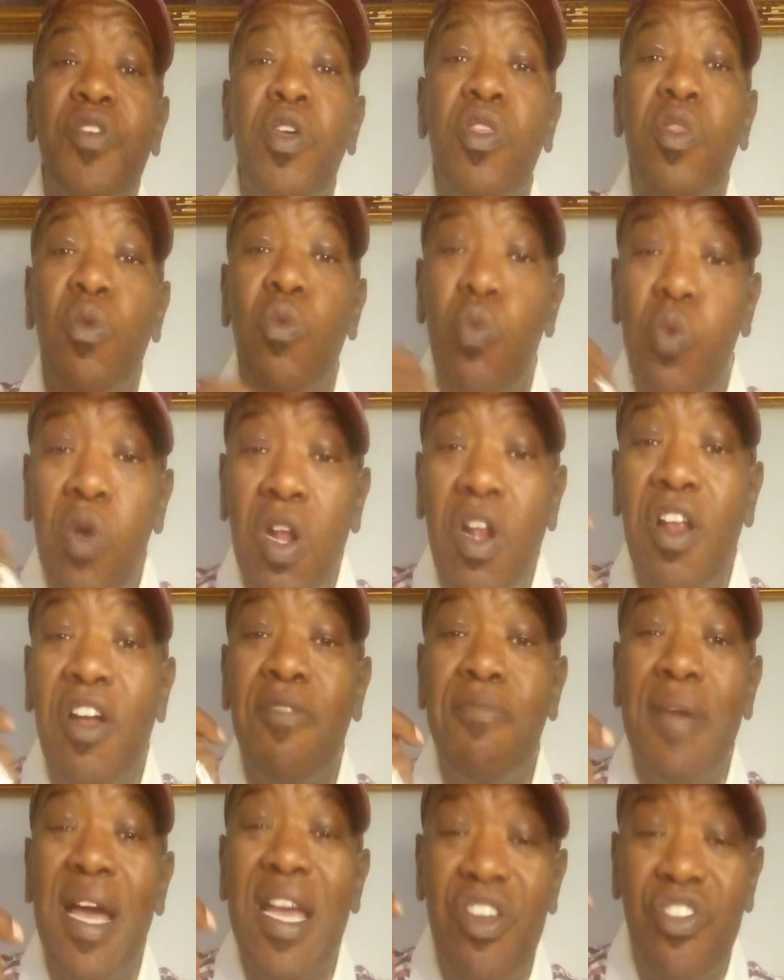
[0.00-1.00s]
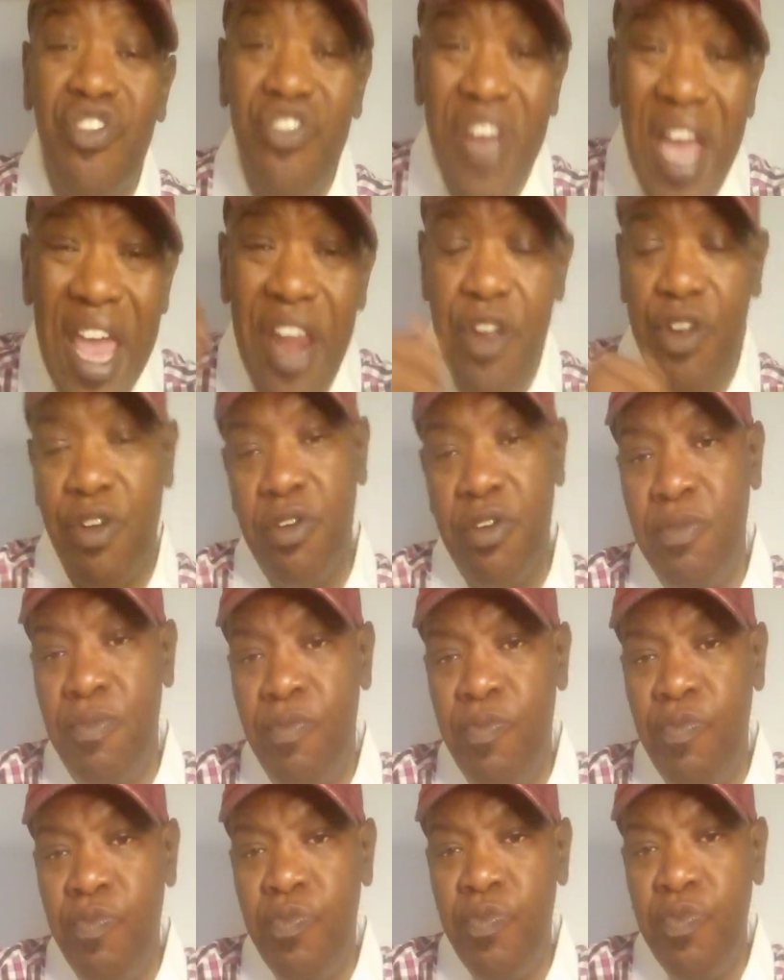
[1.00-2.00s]
to the will of my creator.
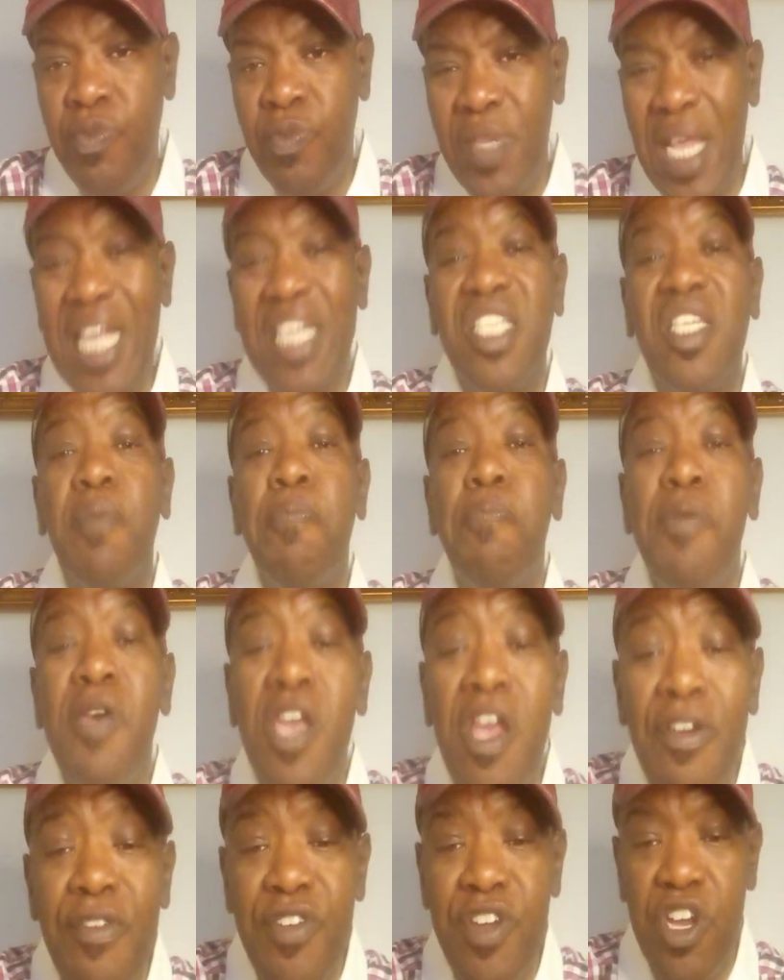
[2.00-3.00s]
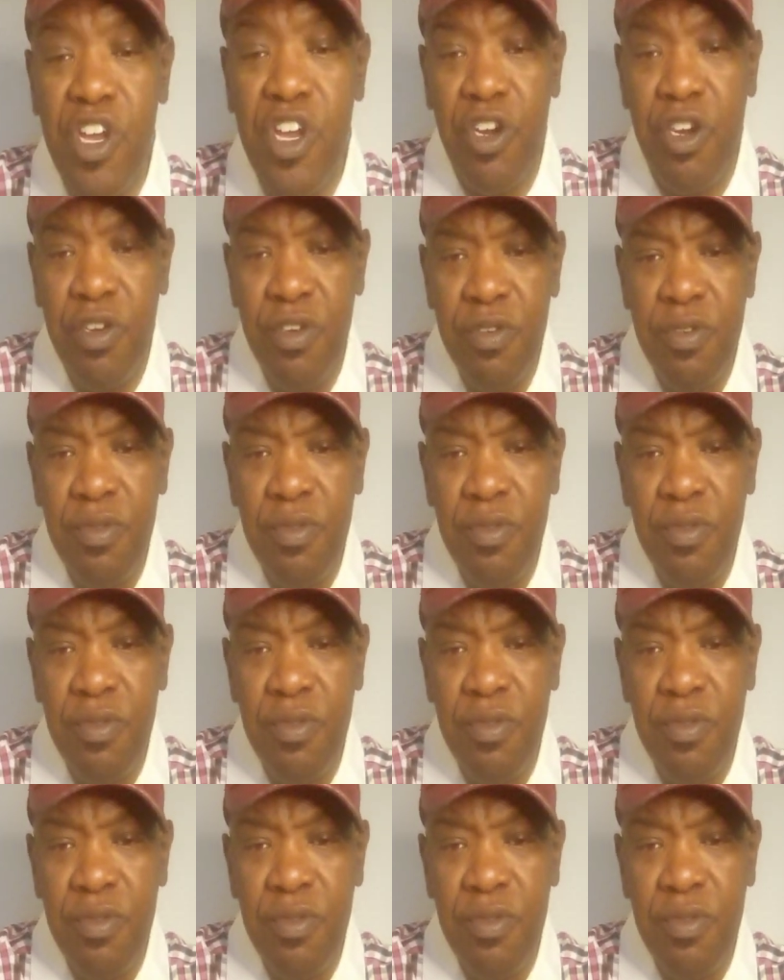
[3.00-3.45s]
That's superior.